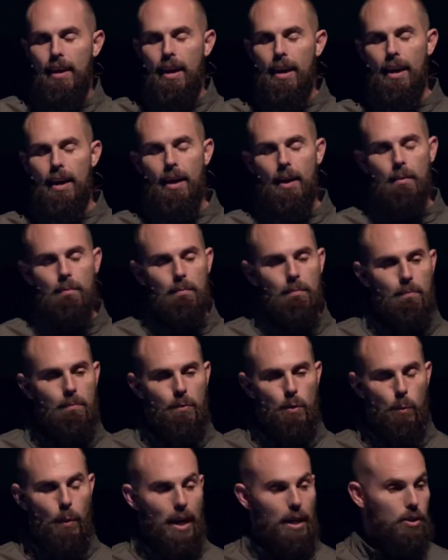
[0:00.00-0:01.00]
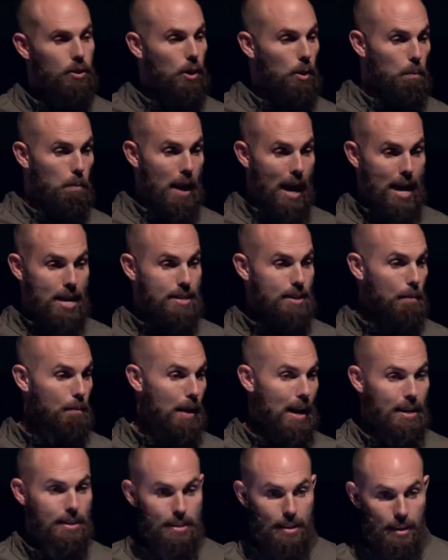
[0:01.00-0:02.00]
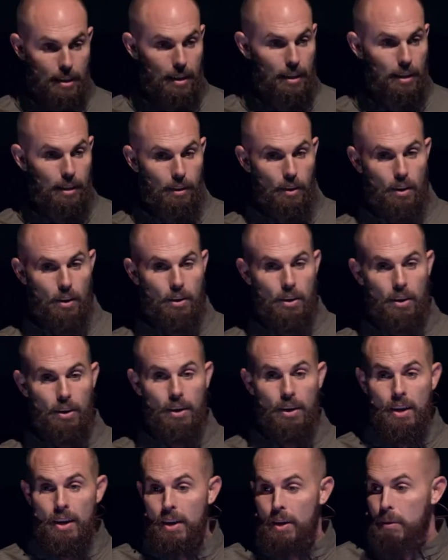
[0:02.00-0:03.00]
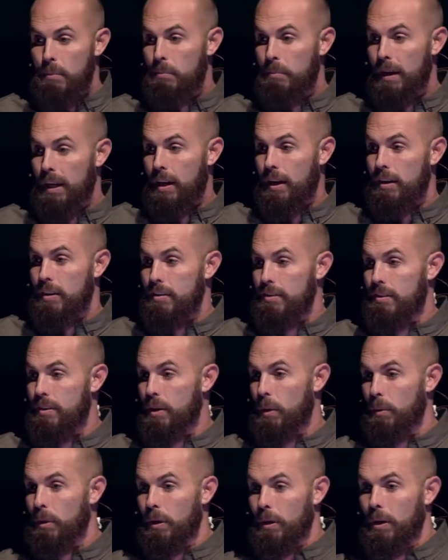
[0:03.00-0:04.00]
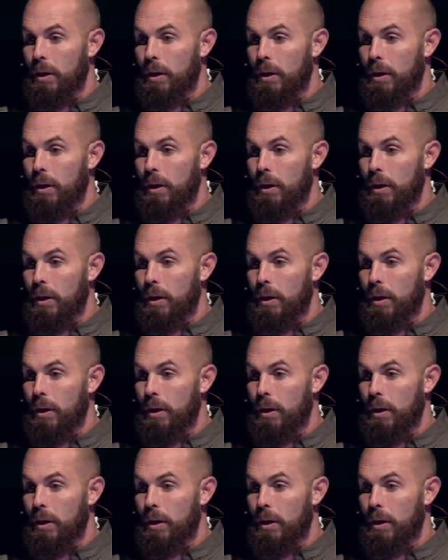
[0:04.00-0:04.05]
um, we actually don't pass a basket any longer because there were